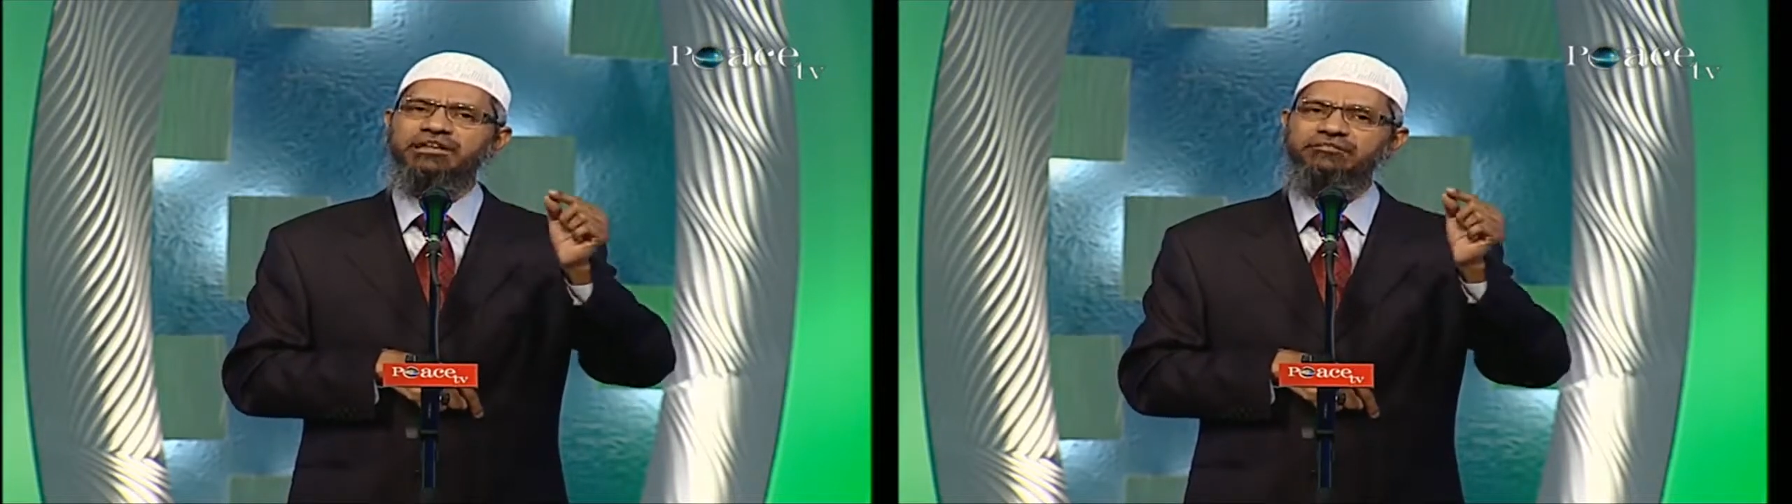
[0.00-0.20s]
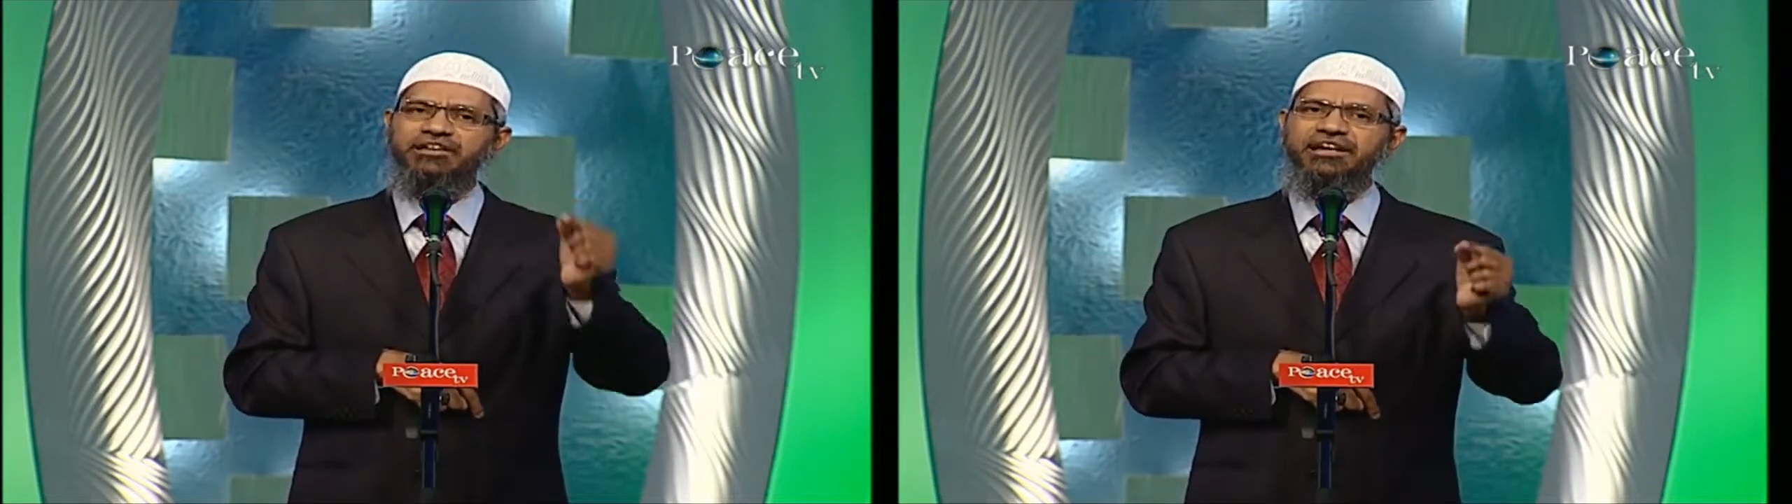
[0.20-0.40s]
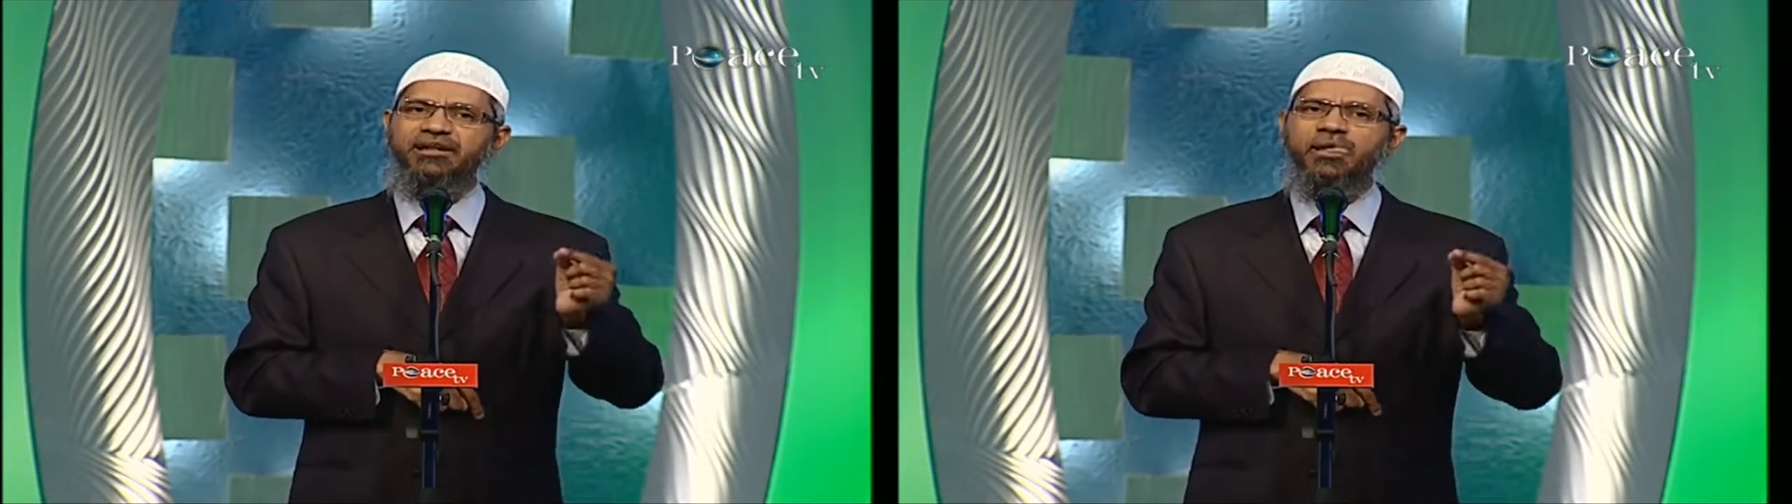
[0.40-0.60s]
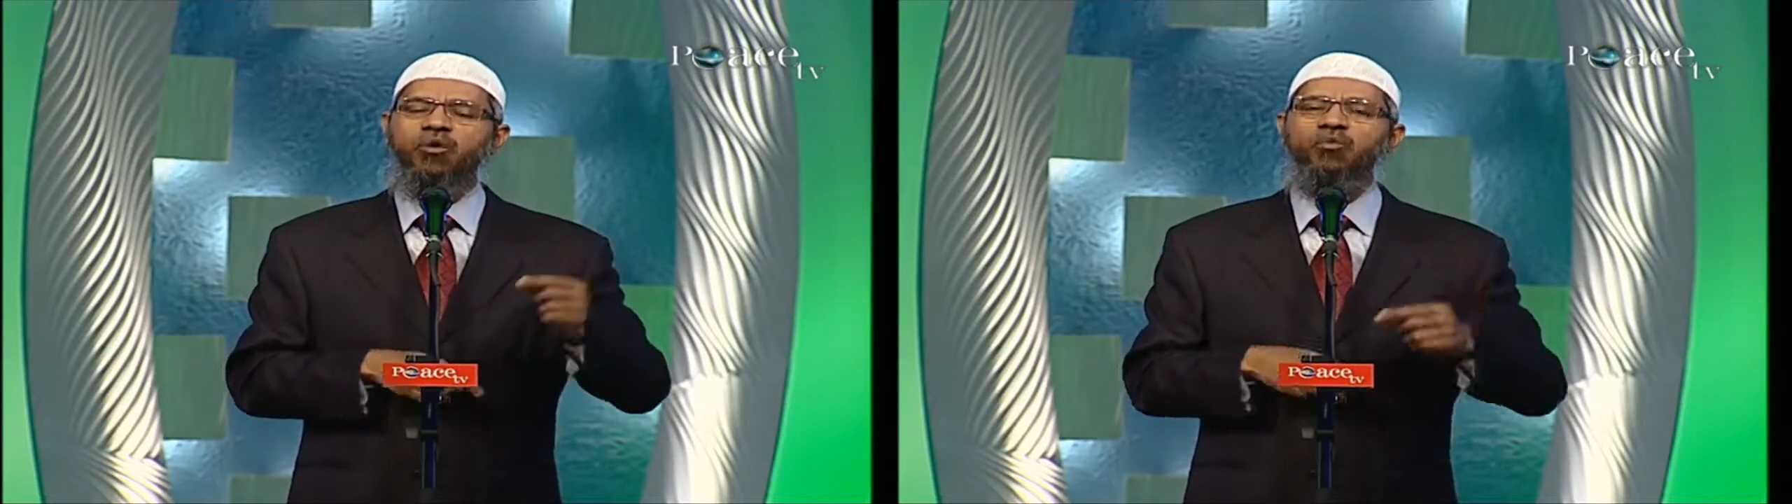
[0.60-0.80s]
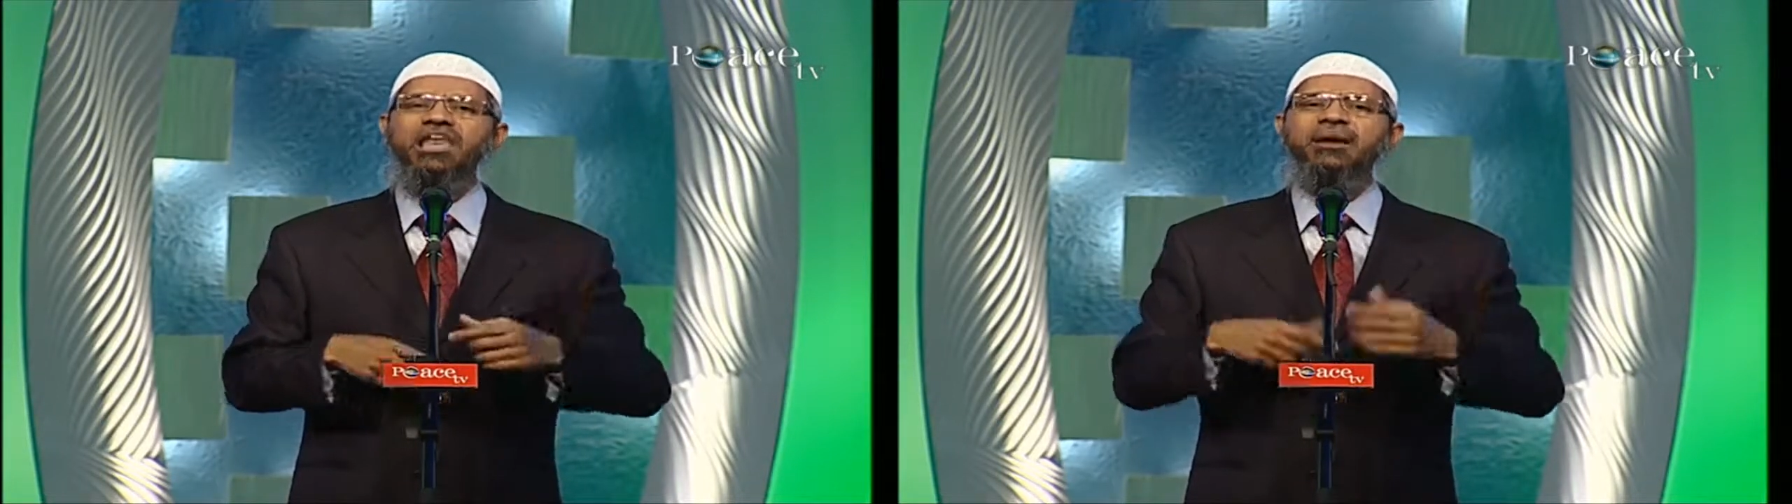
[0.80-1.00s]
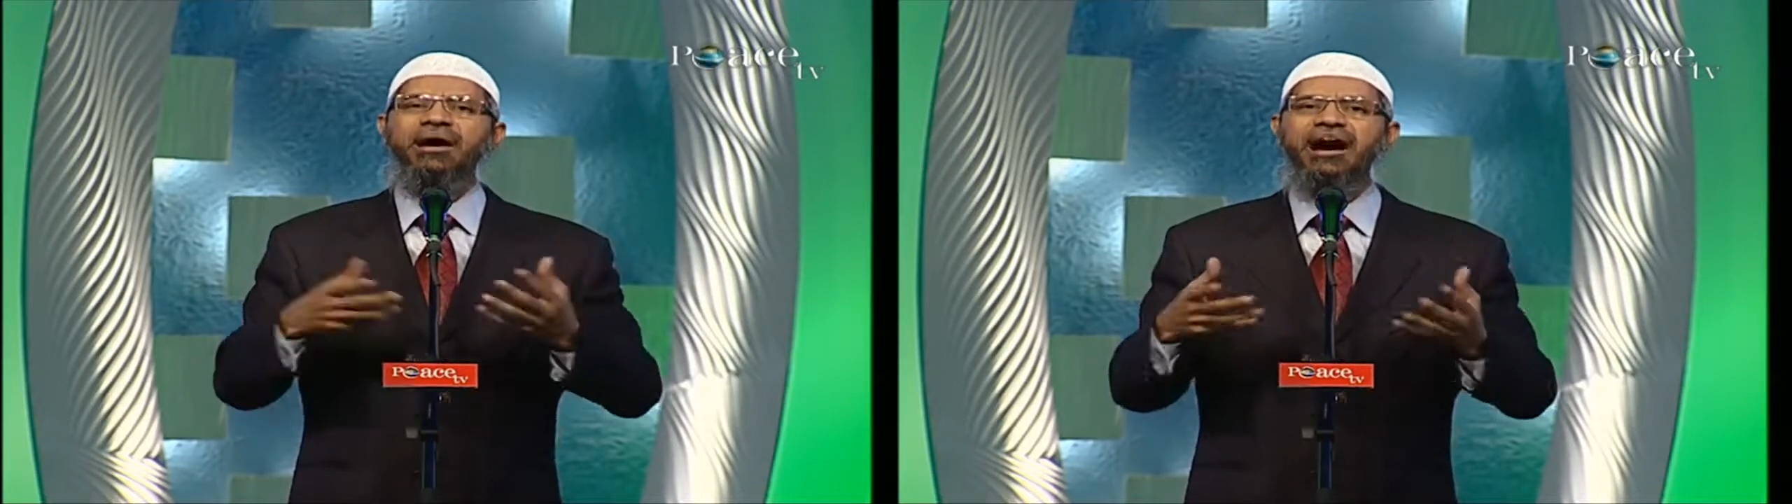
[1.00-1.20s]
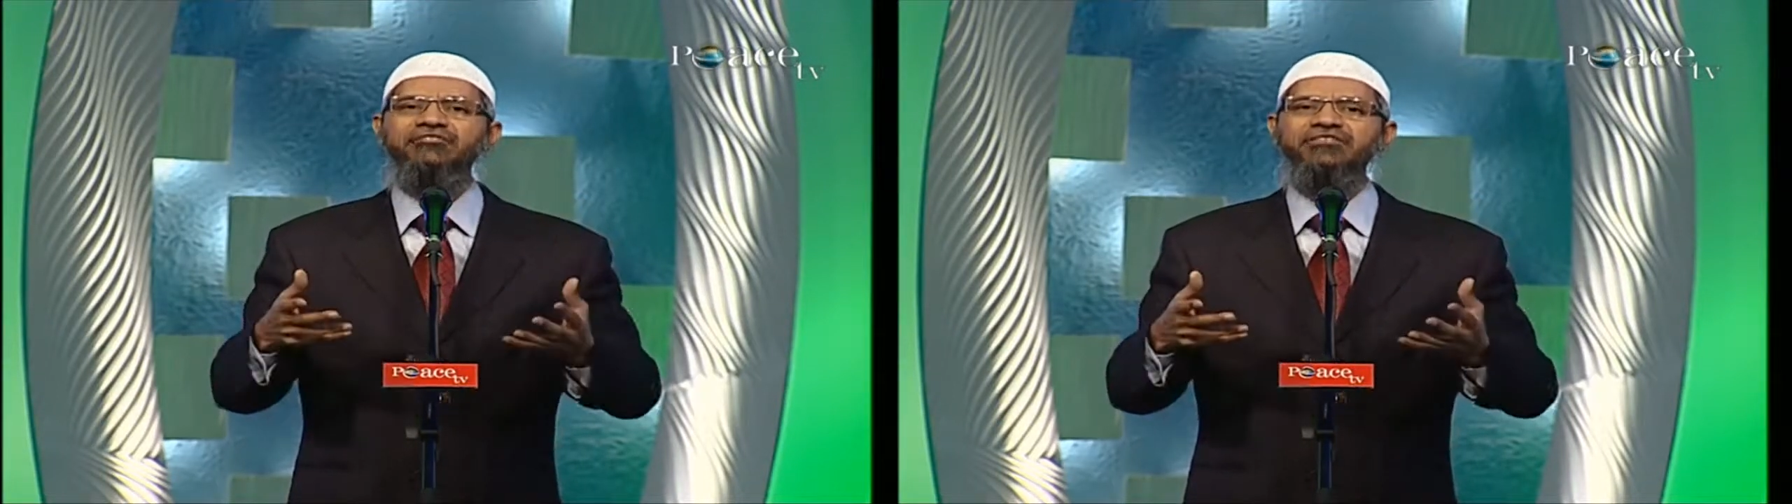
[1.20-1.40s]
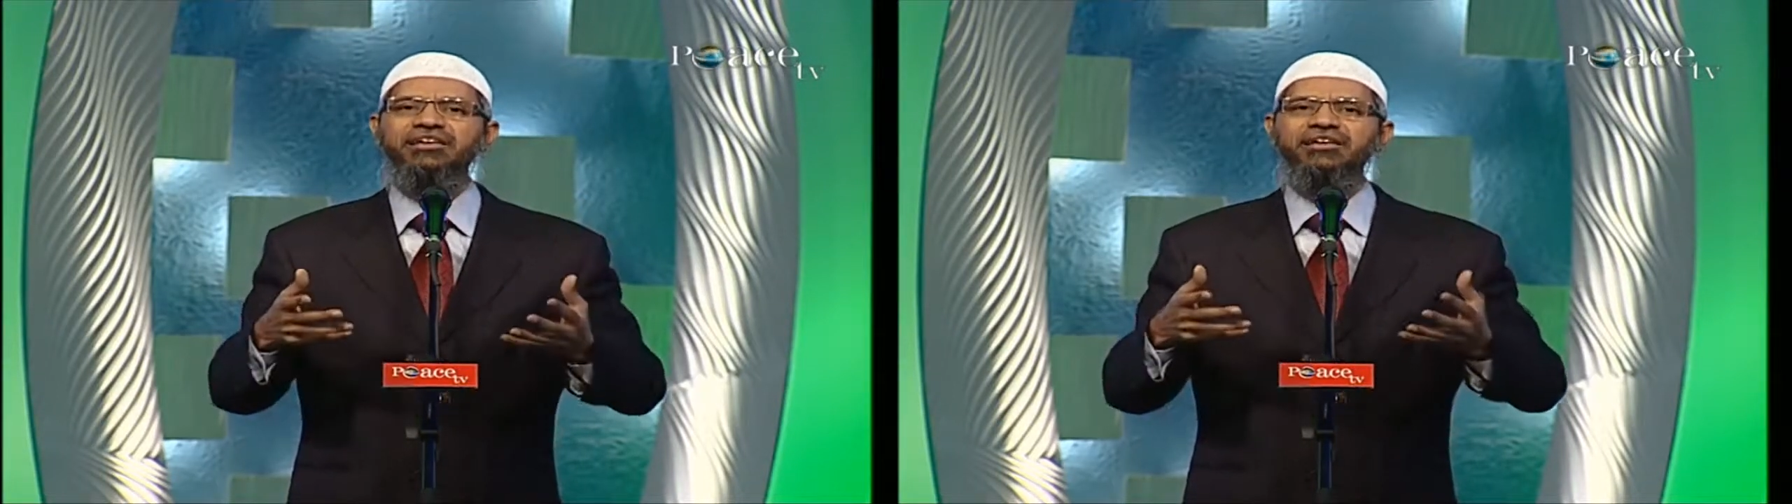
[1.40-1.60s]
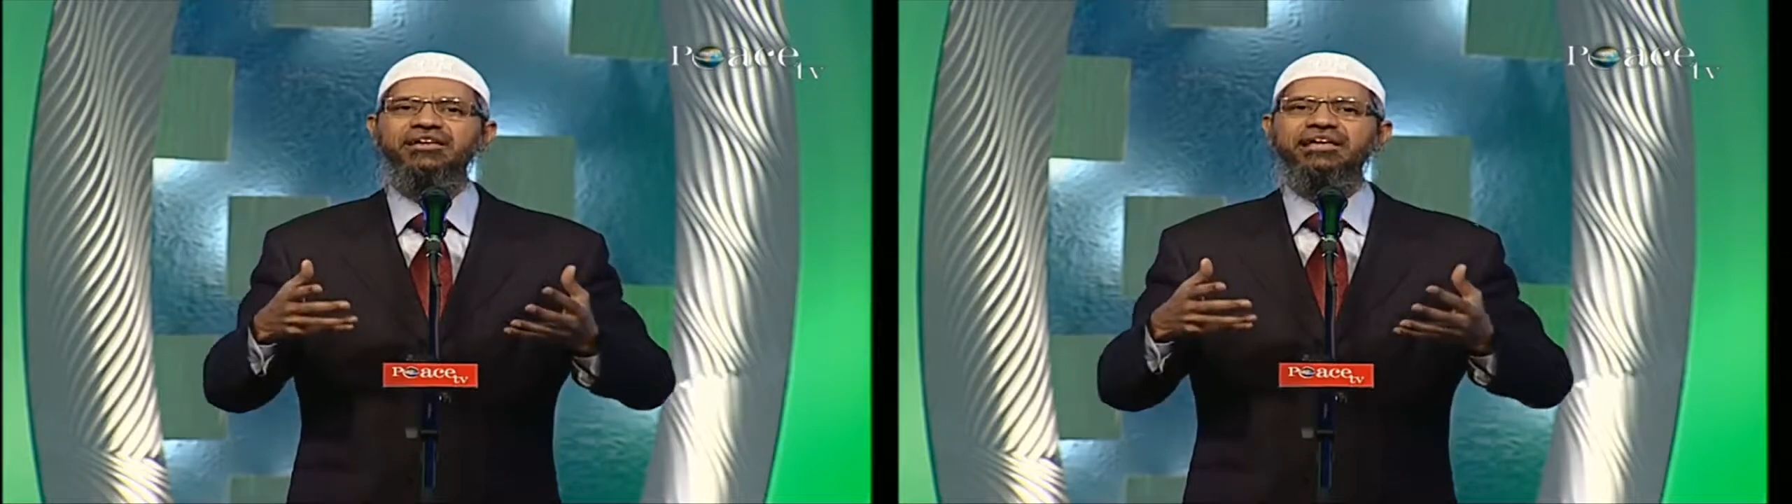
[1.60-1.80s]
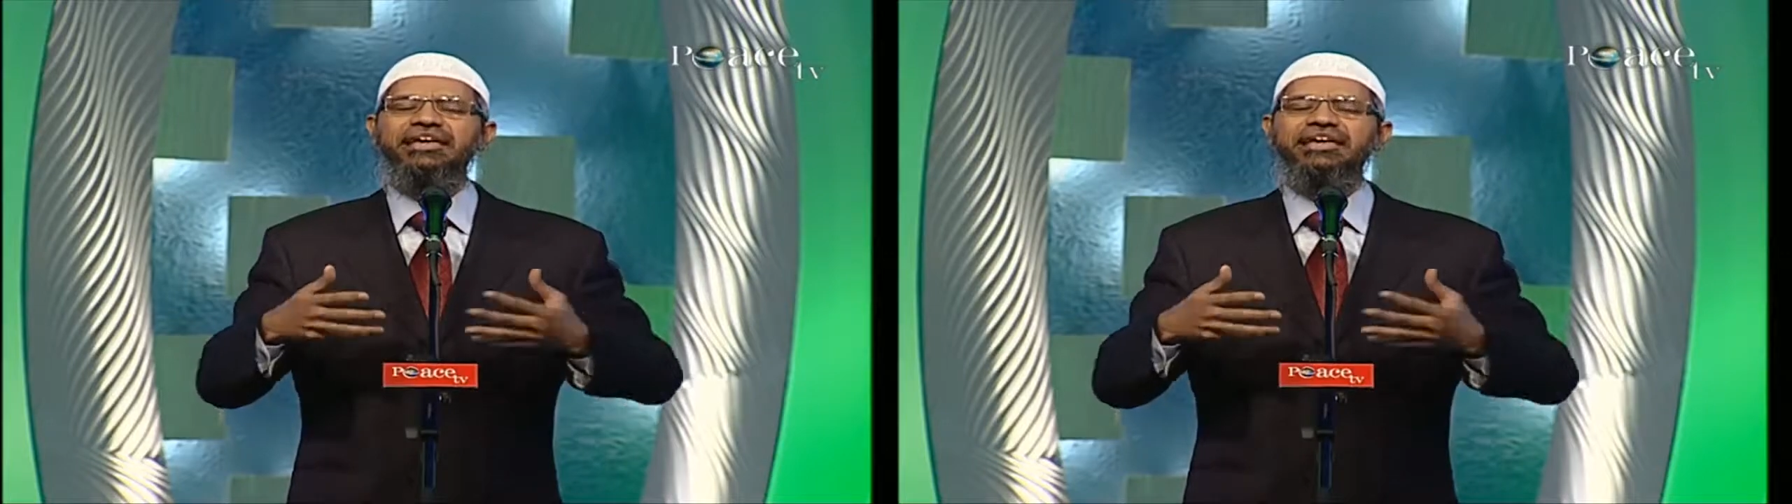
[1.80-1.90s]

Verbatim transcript: revealed, William Harvey,